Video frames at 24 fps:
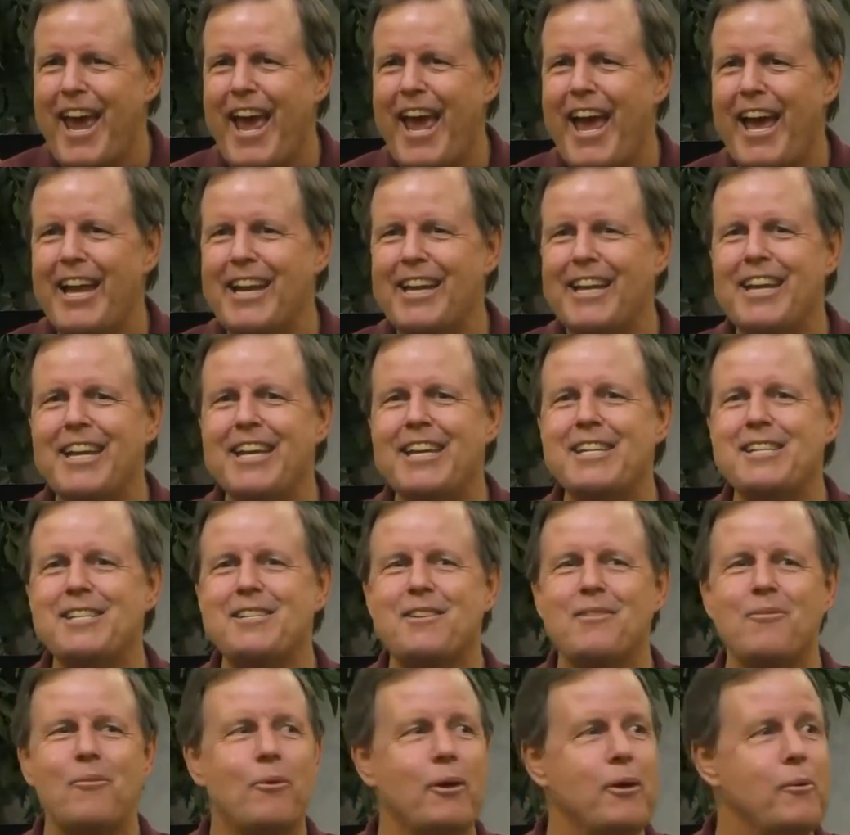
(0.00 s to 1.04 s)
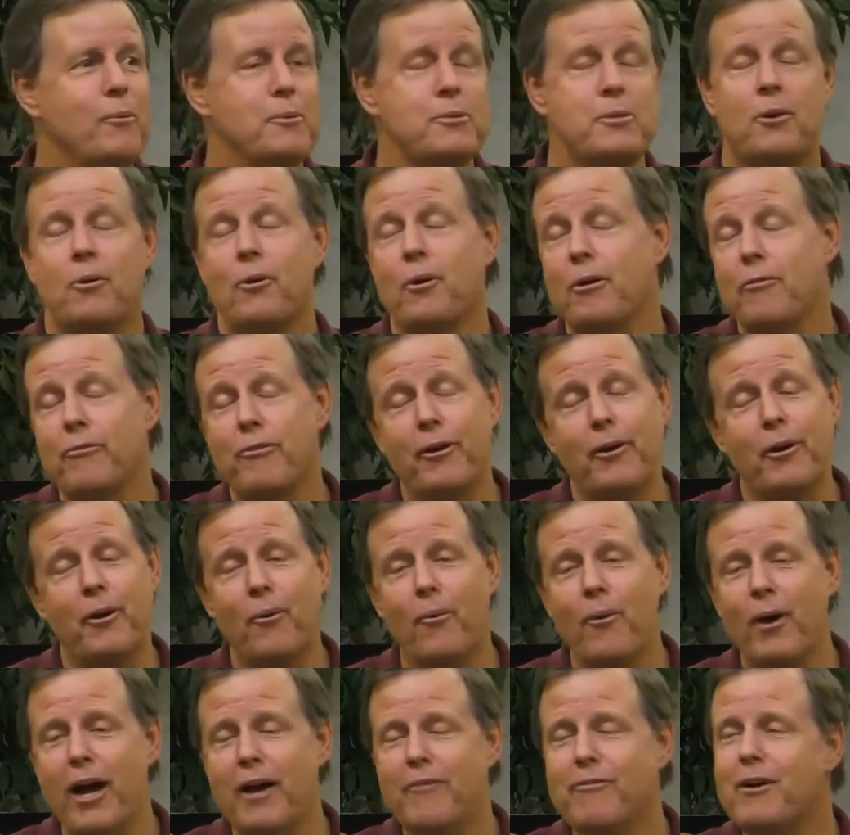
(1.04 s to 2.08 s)
And it was girlfriend
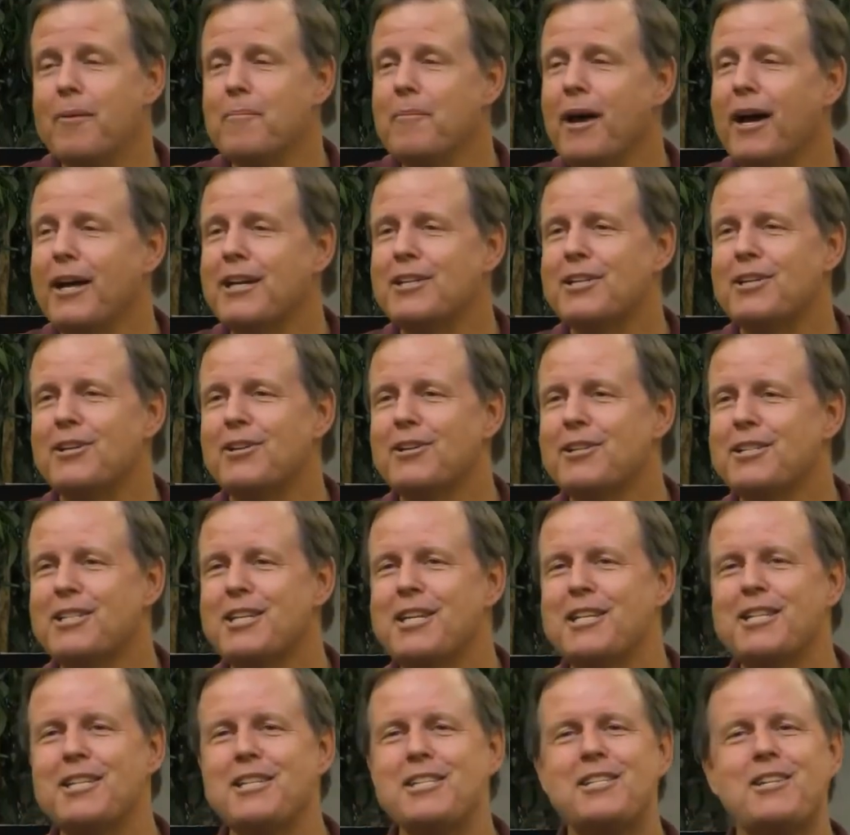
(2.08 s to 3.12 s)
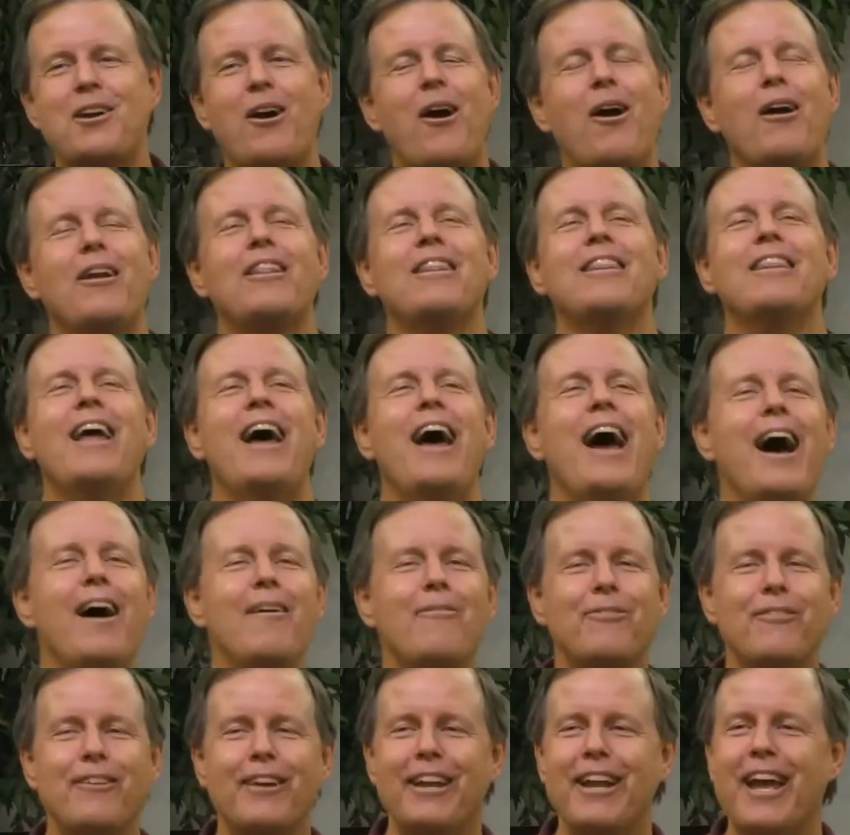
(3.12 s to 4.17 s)
or wife, I'm not sure, she just started
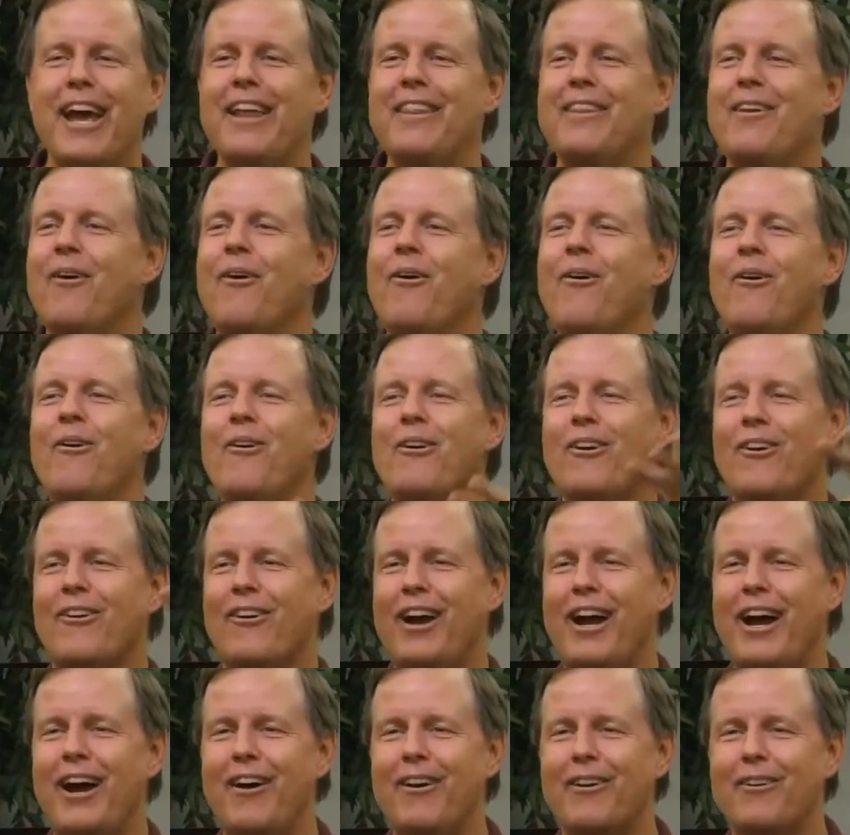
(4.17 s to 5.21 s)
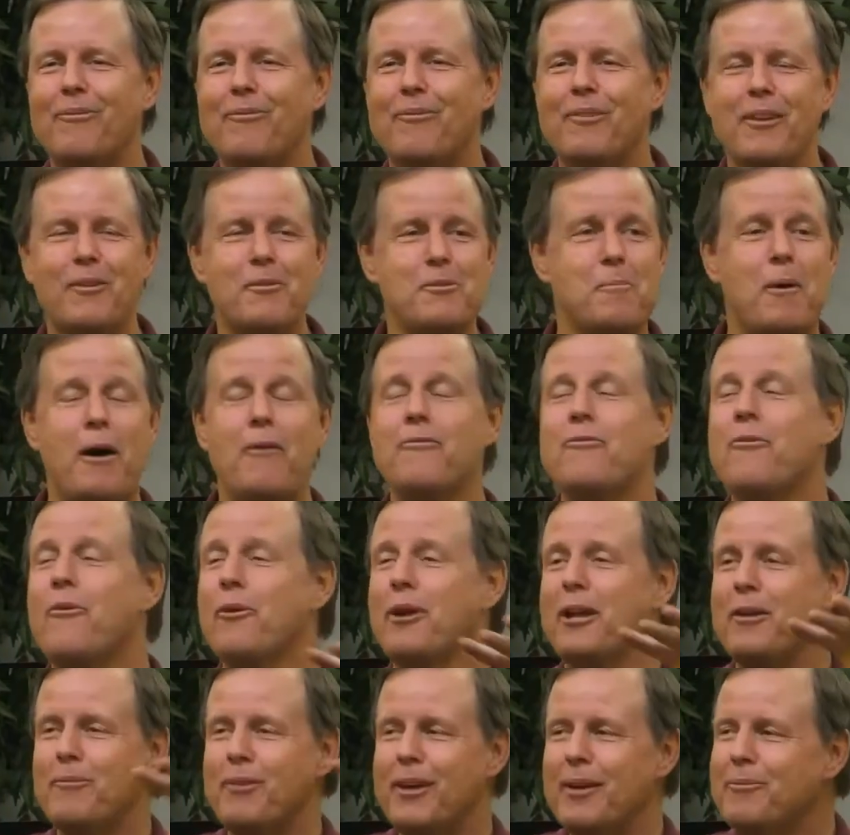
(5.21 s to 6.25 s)
laughing. And the whole crowd, there was about
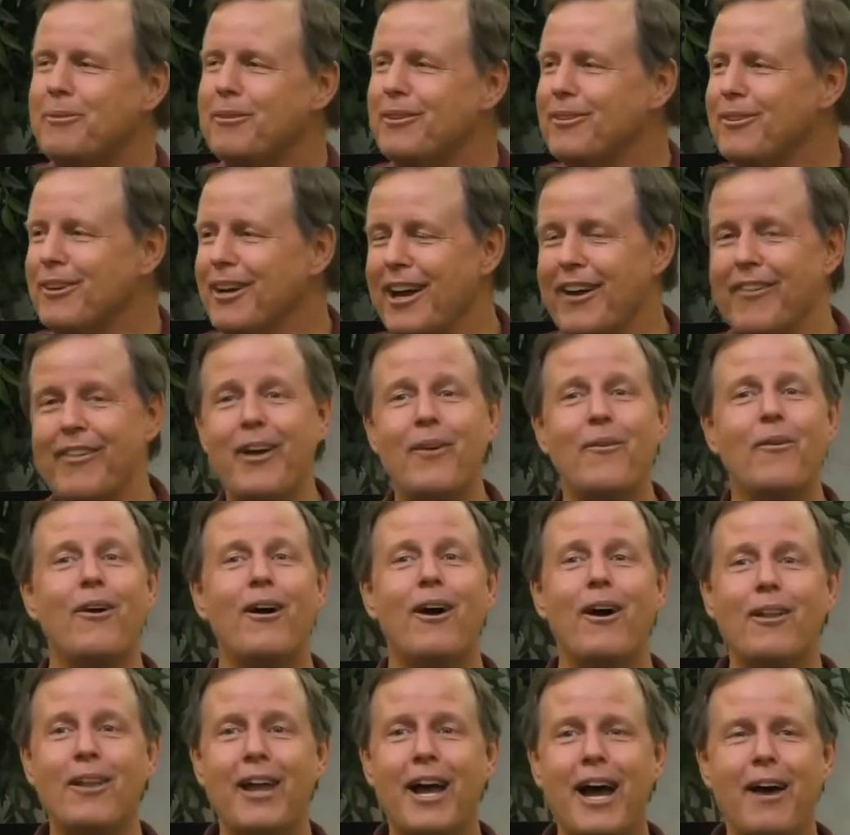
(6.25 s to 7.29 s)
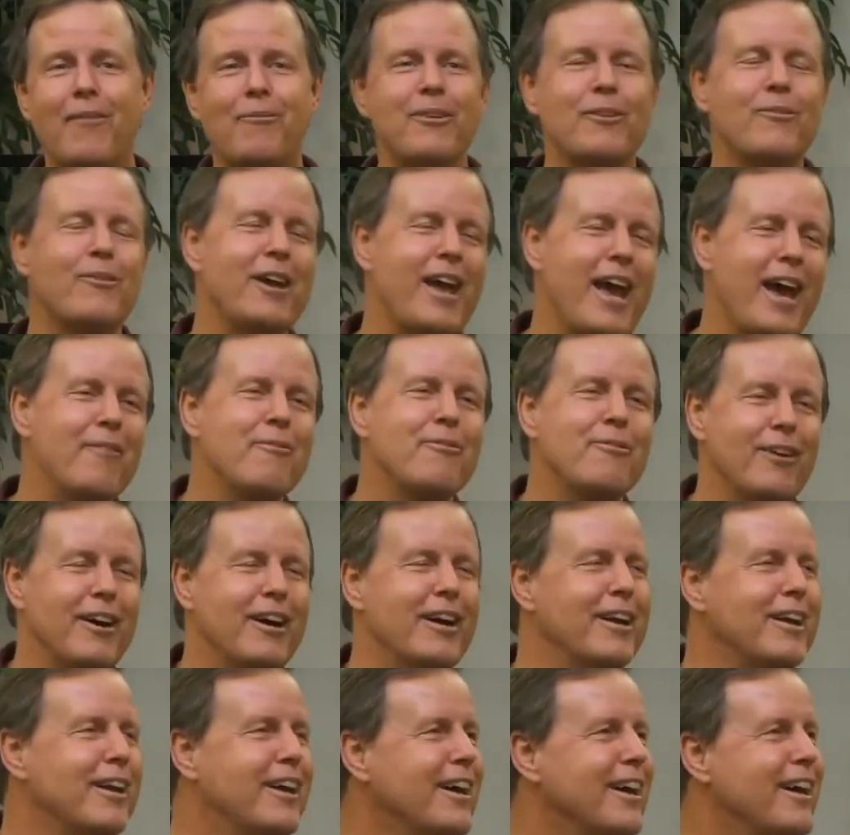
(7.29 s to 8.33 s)
40 people around, they were all laughing. We had
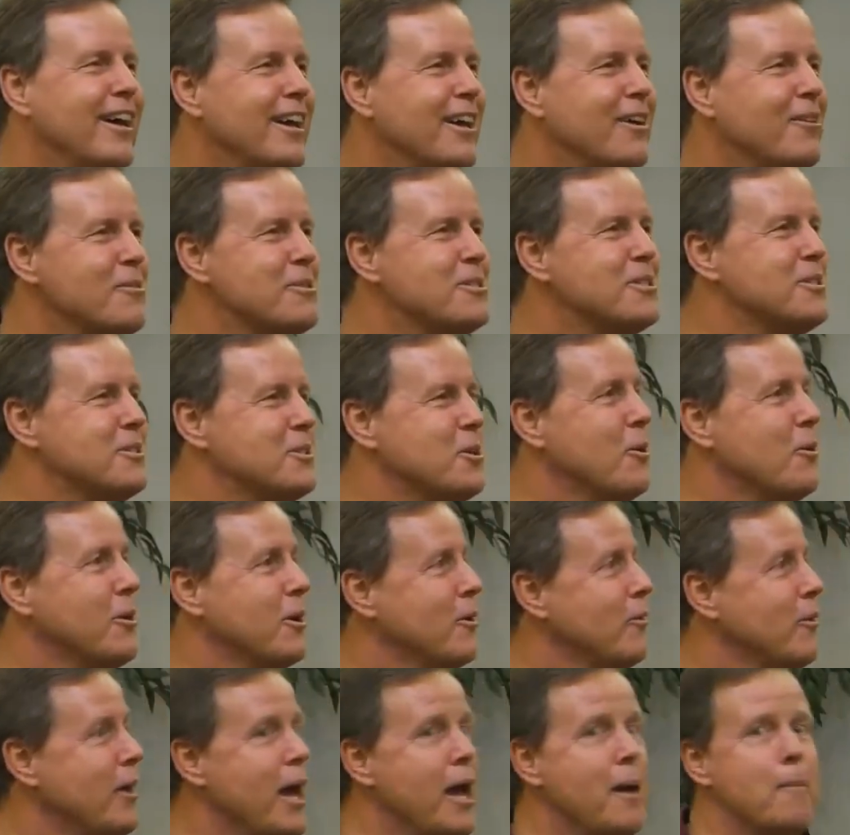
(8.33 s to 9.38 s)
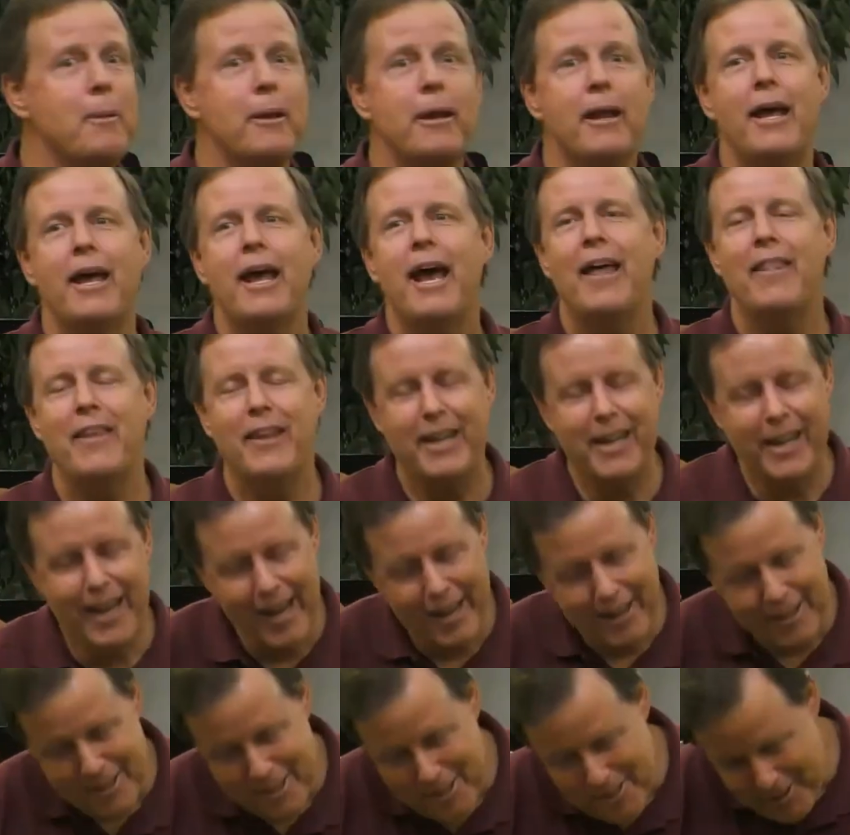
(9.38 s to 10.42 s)
fun, you know, just joking around. And then he
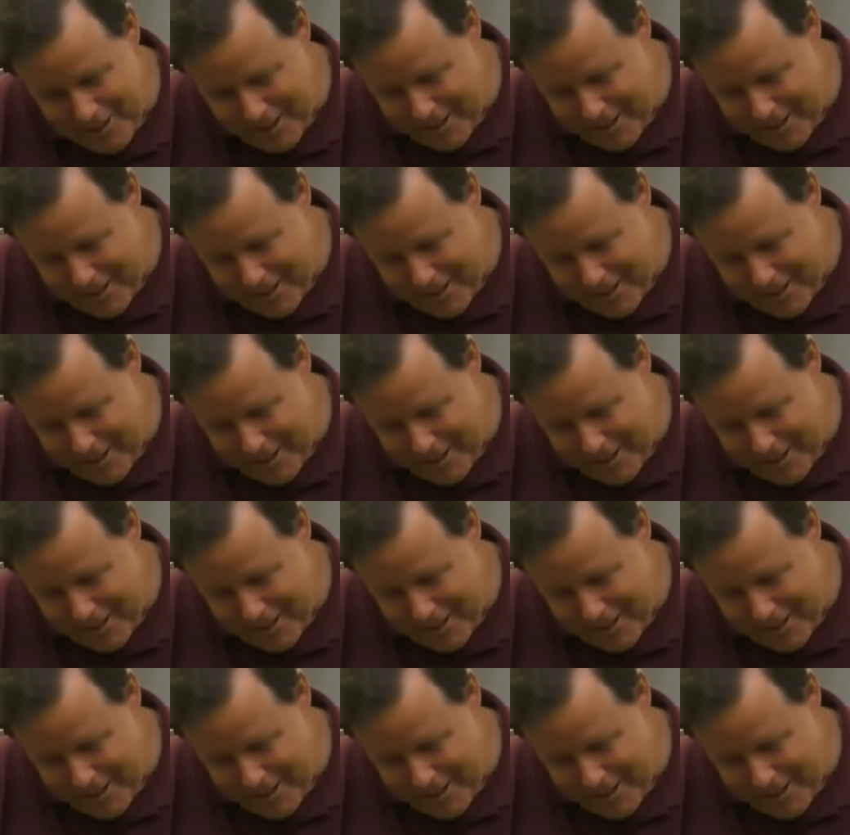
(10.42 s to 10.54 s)
kind of